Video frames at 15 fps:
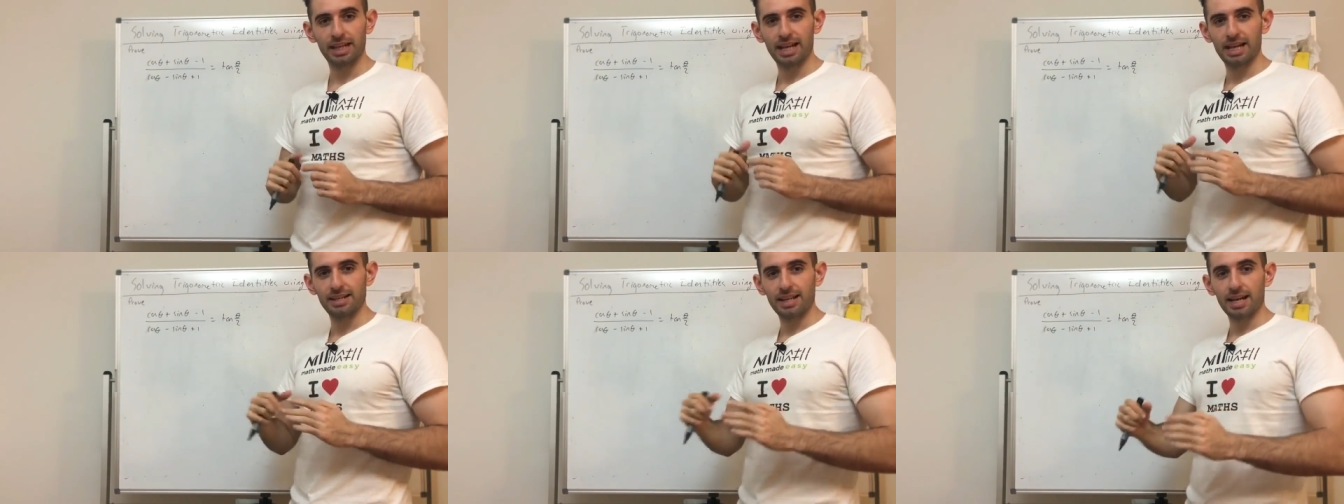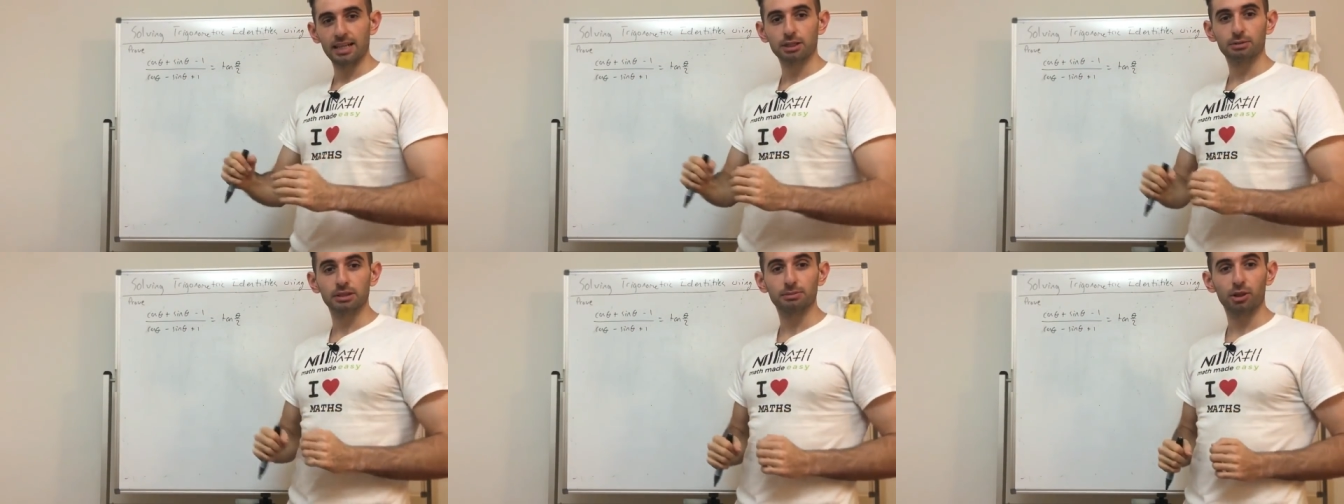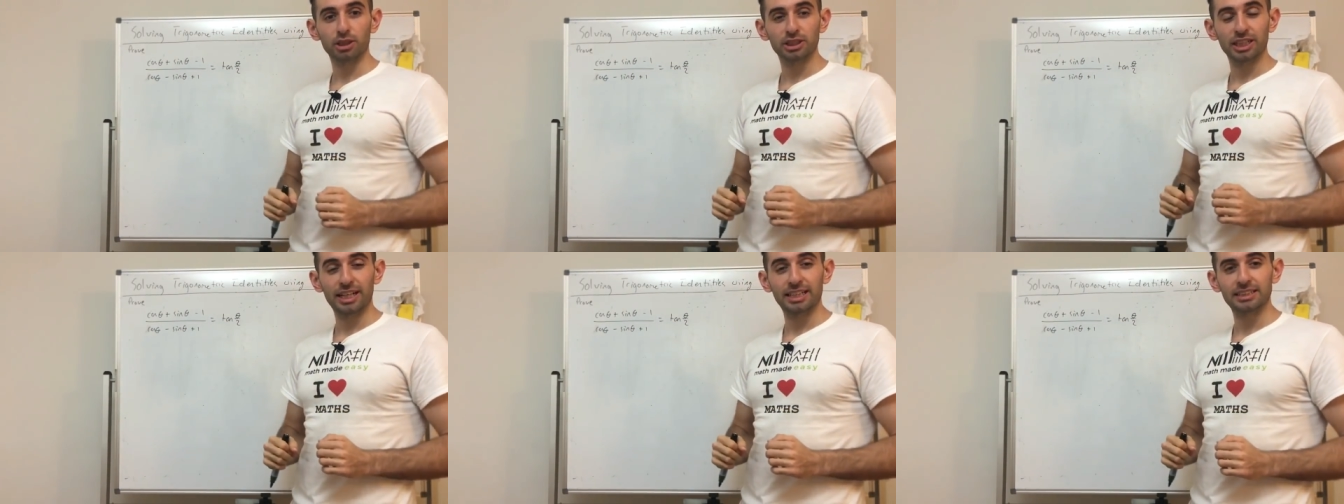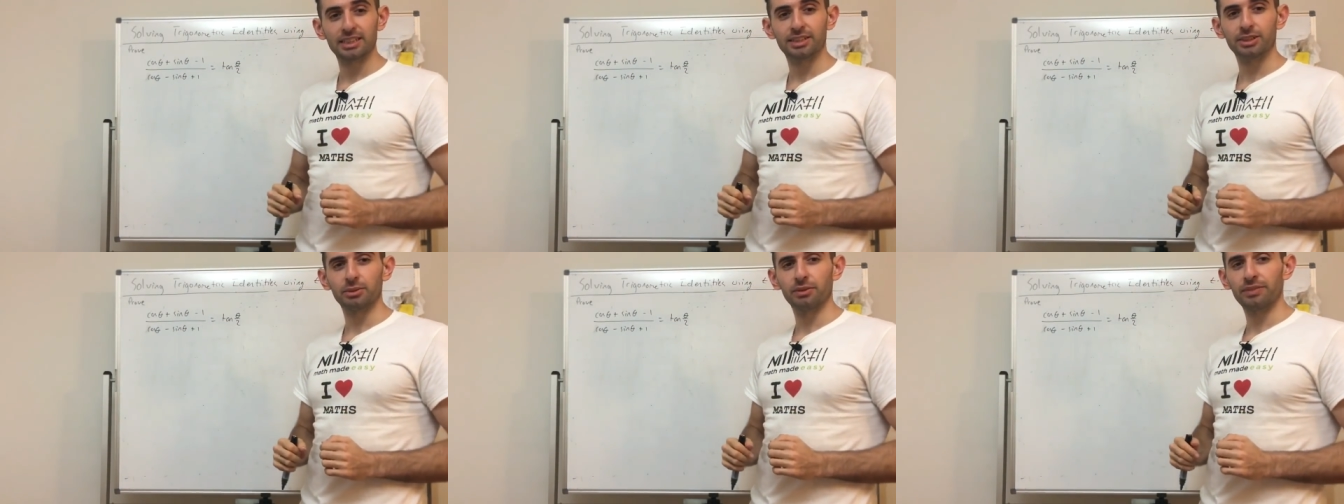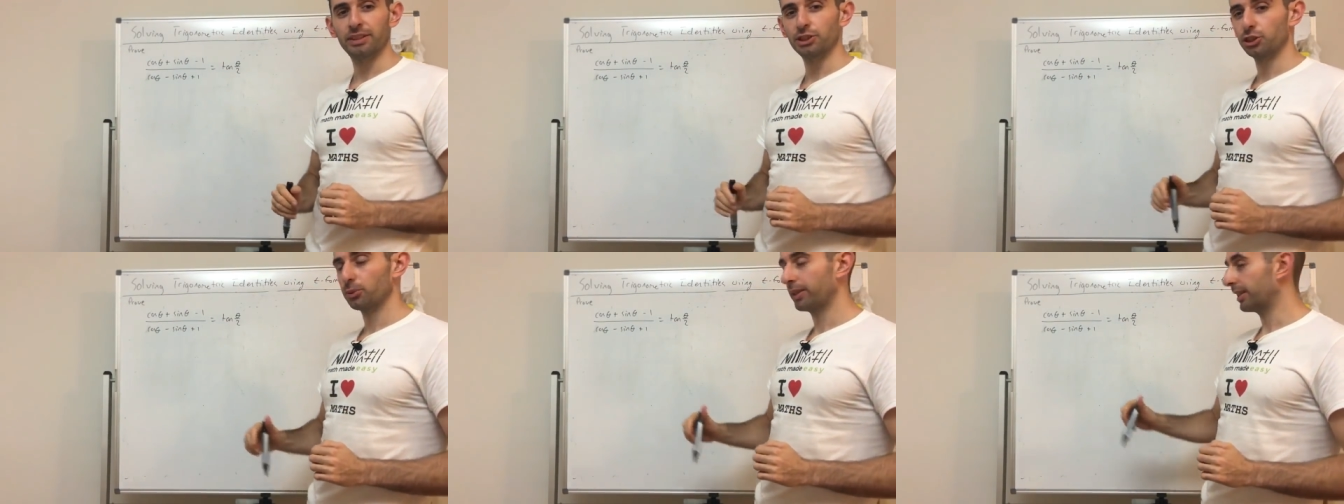And algebra is much easier to deal with
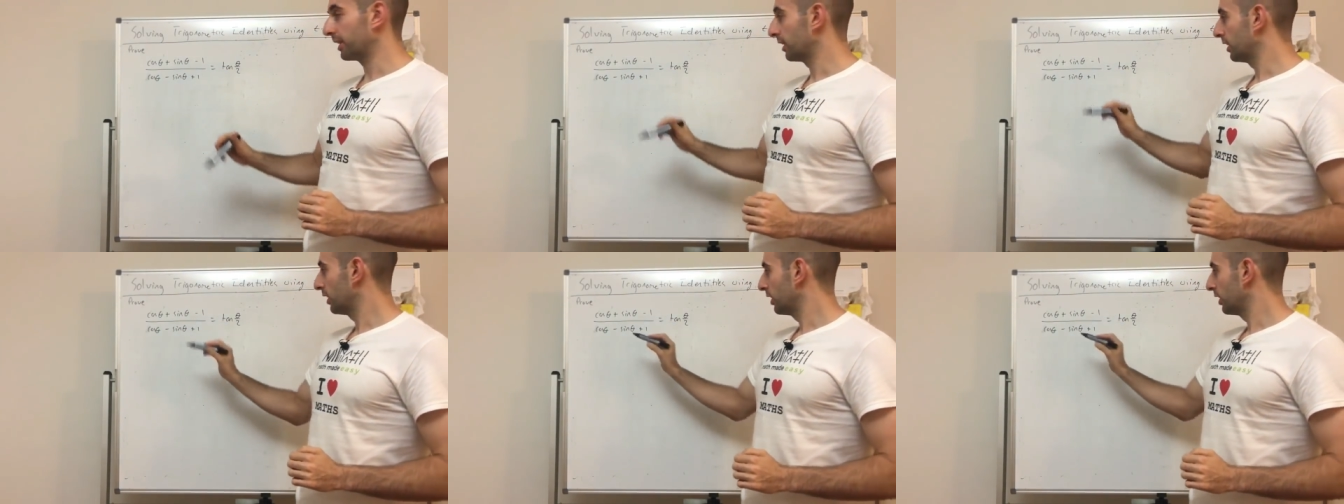than trig.